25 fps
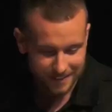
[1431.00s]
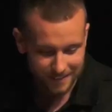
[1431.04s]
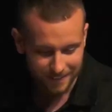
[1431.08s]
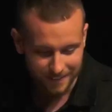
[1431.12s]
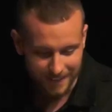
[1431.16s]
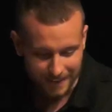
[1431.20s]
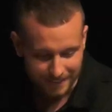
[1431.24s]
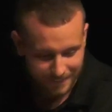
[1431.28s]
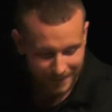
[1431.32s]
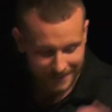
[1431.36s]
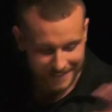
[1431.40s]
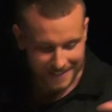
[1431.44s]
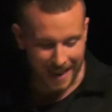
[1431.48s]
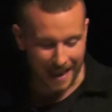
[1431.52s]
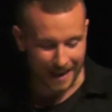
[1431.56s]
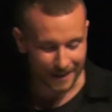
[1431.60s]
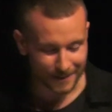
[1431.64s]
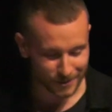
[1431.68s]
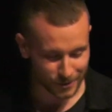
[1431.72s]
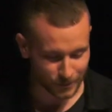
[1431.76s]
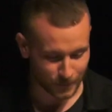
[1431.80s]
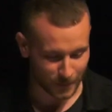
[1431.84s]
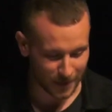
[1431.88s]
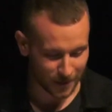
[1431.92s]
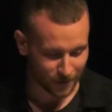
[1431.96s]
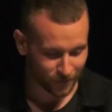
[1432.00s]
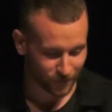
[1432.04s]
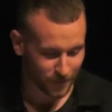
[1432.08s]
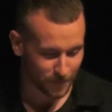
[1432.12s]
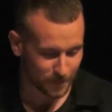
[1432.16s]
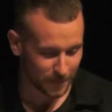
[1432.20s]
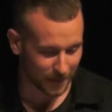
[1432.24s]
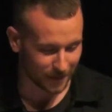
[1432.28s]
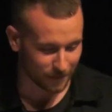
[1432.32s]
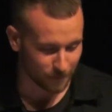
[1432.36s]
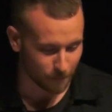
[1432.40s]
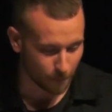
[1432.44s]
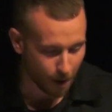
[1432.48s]
let the text speak for a
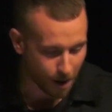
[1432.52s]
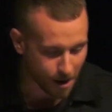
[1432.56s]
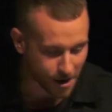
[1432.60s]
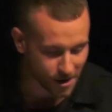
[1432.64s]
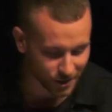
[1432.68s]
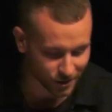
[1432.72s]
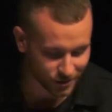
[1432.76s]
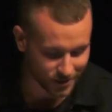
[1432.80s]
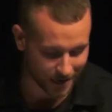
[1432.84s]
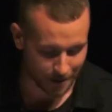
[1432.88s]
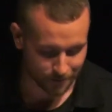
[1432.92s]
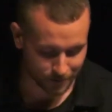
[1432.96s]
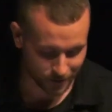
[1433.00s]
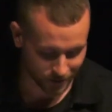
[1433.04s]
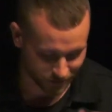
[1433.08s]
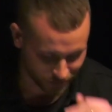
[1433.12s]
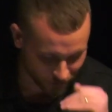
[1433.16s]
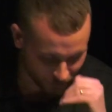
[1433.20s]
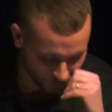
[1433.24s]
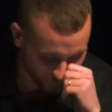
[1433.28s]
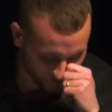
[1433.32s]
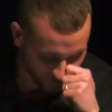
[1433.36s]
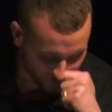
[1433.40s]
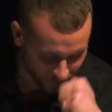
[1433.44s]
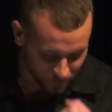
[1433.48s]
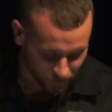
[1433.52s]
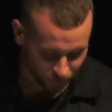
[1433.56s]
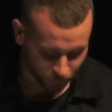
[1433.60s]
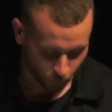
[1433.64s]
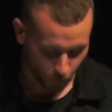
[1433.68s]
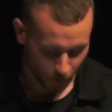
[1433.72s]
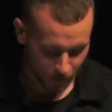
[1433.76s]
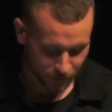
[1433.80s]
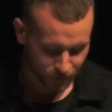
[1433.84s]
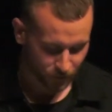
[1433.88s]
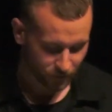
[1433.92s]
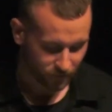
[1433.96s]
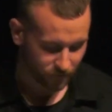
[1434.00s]
minute. Mark chapter 2, verse
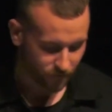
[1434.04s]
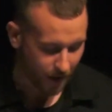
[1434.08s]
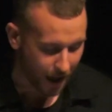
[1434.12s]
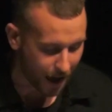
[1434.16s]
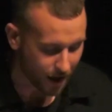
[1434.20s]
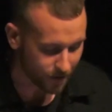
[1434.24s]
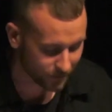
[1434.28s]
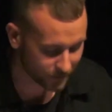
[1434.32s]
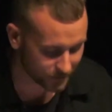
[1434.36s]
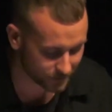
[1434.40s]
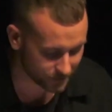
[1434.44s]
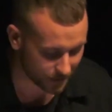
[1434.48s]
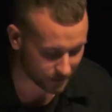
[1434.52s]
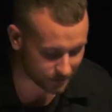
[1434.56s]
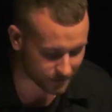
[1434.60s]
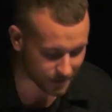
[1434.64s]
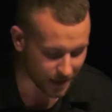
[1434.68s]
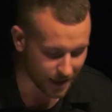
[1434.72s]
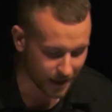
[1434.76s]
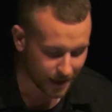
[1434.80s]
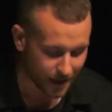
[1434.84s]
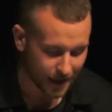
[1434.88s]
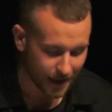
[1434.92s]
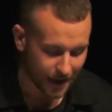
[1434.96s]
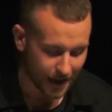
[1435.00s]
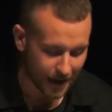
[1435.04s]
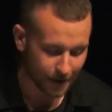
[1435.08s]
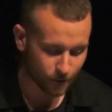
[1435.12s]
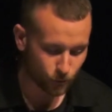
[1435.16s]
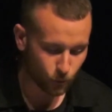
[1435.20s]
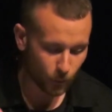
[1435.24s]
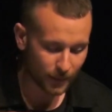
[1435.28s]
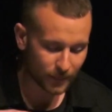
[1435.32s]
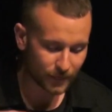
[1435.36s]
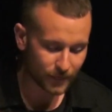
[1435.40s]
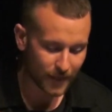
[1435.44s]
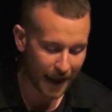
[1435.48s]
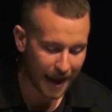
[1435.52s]
4 through 5, it says, And
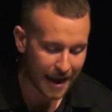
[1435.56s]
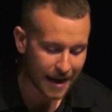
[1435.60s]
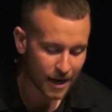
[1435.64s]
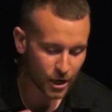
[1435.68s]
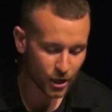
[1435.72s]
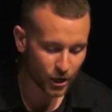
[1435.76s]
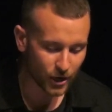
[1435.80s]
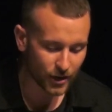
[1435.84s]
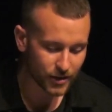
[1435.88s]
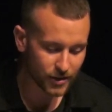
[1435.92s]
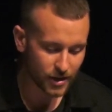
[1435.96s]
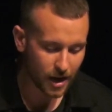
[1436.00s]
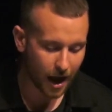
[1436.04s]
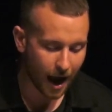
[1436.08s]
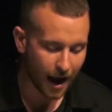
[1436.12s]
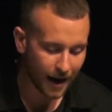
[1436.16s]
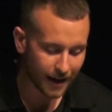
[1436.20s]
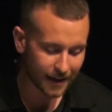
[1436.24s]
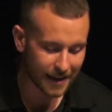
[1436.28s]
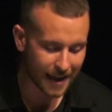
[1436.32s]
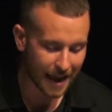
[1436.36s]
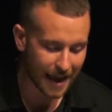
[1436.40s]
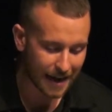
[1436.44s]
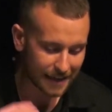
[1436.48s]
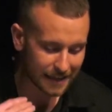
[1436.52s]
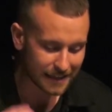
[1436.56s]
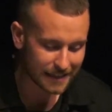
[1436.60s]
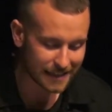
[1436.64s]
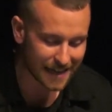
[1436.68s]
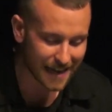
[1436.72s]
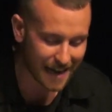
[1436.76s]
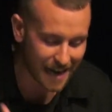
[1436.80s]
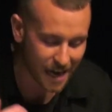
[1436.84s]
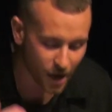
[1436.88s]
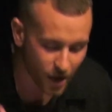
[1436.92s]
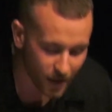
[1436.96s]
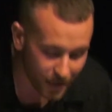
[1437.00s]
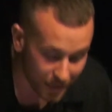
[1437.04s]
when they could not get
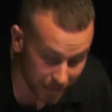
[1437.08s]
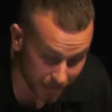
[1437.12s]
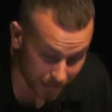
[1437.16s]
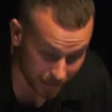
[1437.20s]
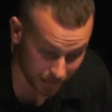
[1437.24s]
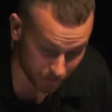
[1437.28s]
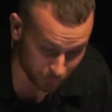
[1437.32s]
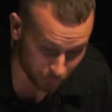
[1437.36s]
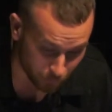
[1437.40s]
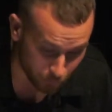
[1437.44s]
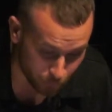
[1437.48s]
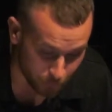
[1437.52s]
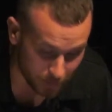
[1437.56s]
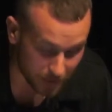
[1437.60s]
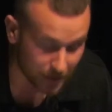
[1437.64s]
near him